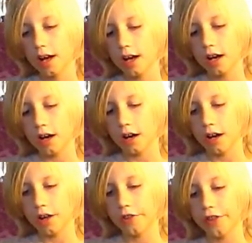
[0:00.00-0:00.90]

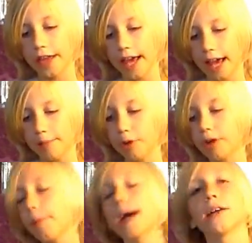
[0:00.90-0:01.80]
The ammo
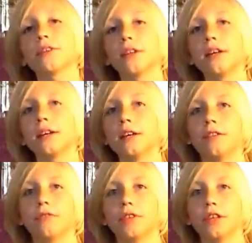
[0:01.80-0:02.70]
capacity is
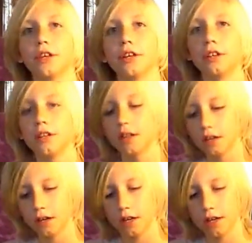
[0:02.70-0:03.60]
really good.
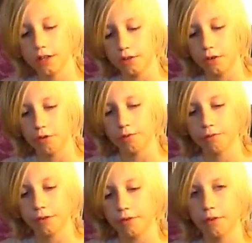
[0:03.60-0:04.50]
You can hold up
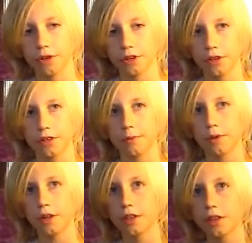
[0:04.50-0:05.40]
to 4 darts at
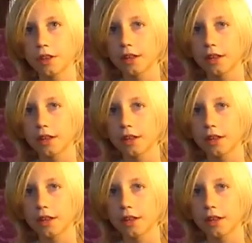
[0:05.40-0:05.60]
once.